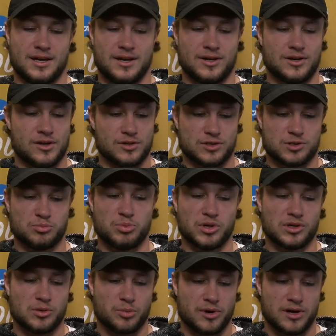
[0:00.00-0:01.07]
I don't know, just
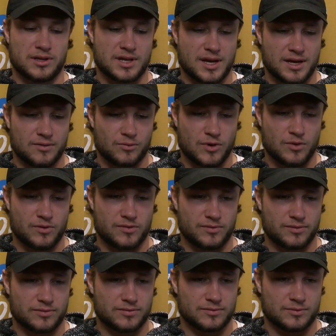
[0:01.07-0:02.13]
build upon that and what
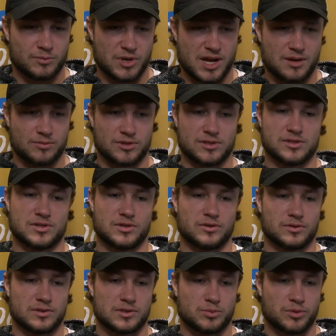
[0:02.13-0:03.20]
we've been able to
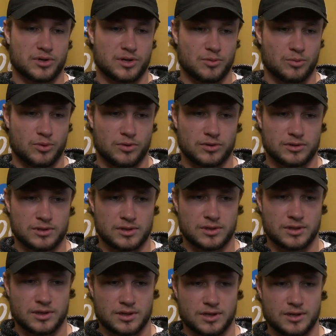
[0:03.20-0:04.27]
do is pretty
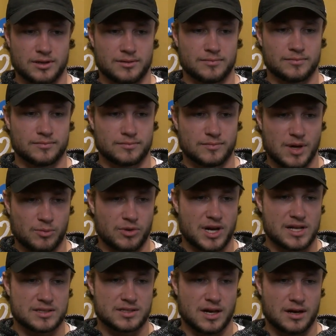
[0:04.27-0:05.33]
important. I'm
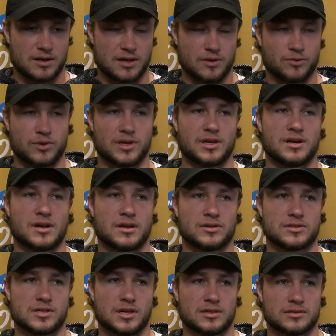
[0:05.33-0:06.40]
glad Saturday we get
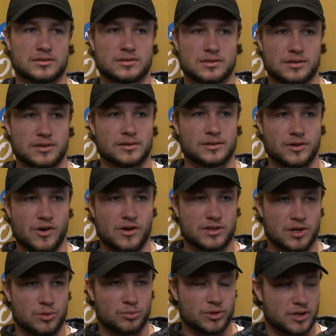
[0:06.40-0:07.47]
another chance to go out
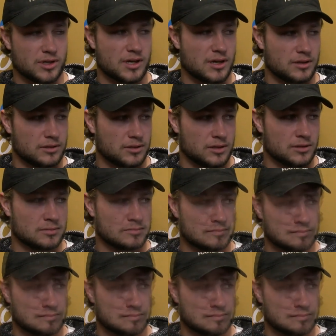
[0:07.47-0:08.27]
there and play together again.